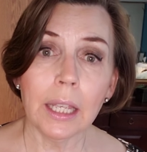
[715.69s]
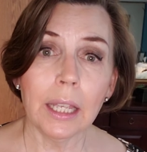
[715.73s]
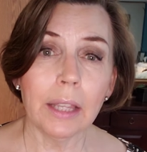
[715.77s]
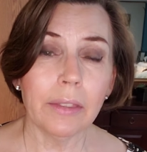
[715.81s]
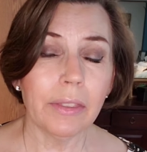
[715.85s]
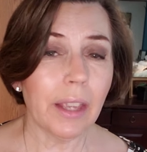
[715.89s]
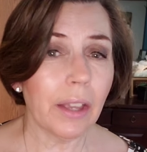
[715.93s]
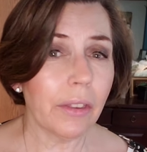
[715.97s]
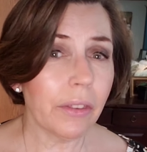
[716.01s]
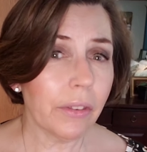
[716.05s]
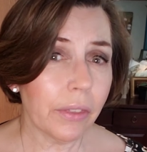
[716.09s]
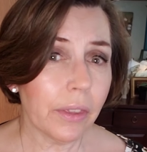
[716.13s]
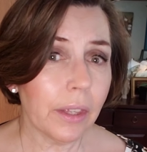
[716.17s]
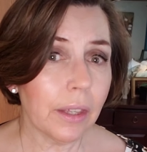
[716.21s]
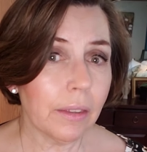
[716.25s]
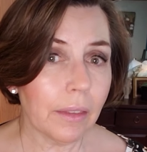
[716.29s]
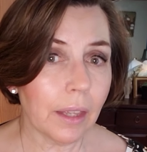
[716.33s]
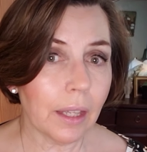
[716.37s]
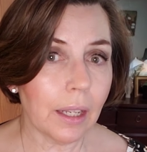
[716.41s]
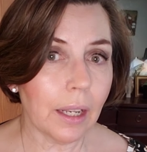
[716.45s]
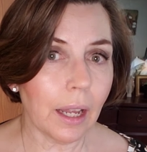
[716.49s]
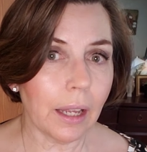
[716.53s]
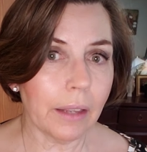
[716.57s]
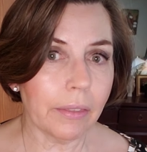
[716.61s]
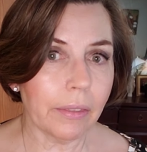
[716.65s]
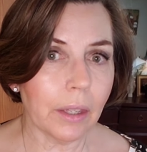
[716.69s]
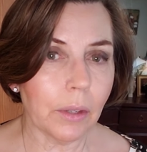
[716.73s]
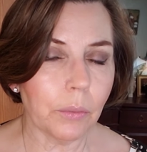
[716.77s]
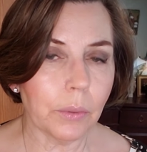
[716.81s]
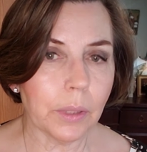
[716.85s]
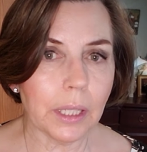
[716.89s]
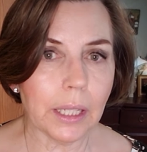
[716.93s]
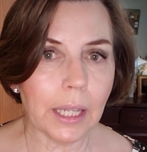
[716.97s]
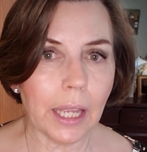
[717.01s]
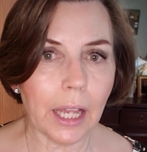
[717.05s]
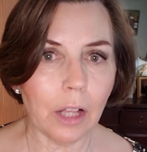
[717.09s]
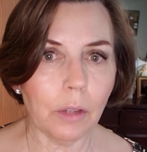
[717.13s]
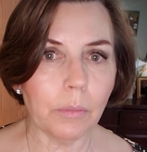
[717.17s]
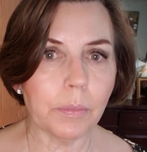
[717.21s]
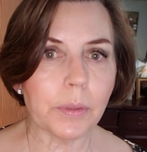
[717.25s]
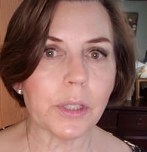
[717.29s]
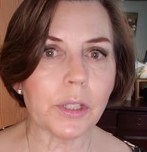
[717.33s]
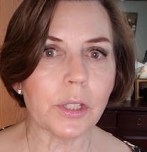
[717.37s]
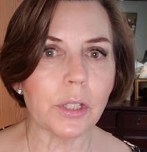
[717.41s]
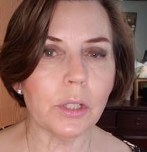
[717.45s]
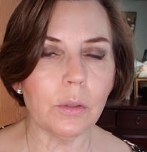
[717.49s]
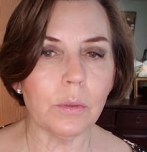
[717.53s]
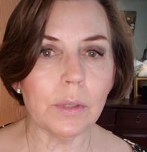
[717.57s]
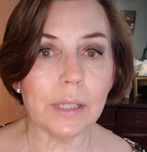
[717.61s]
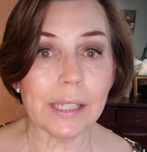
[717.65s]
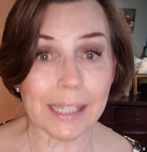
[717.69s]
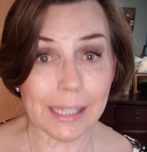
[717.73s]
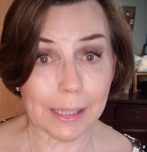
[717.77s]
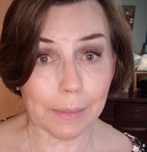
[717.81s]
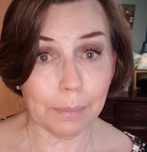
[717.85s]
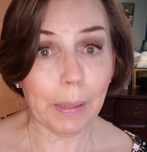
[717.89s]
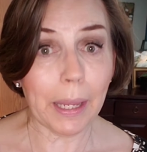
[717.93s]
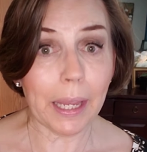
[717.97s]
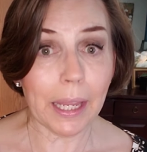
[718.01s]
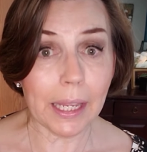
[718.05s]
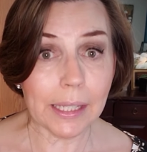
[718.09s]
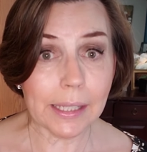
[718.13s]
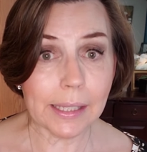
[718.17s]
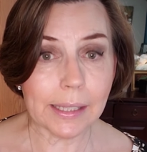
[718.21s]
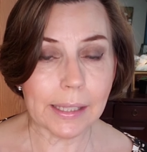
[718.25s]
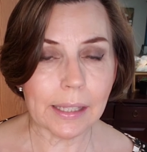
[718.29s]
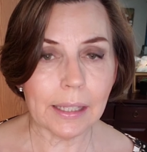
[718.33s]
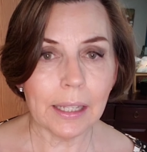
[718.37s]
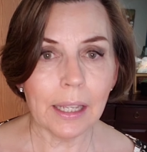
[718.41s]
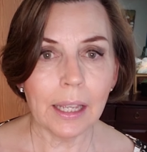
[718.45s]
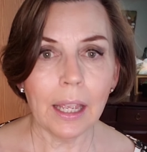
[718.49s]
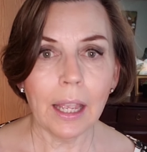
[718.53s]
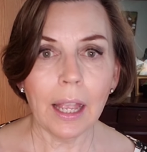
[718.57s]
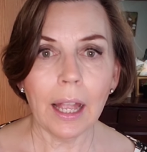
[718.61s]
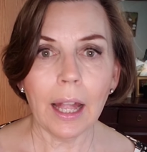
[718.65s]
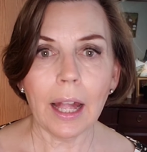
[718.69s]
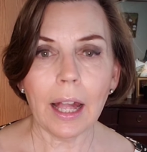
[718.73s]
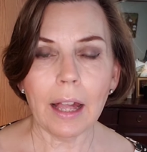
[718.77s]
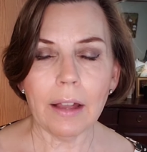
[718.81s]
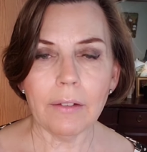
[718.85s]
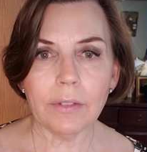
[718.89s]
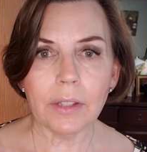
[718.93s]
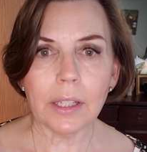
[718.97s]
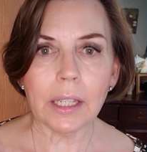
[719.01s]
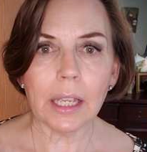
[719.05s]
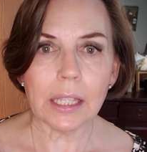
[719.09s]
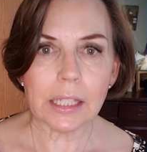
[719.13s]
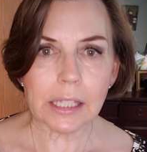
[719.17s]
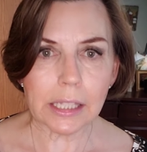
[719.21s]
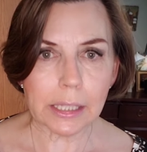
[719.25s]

The other thing that I think really helps too is space. Having a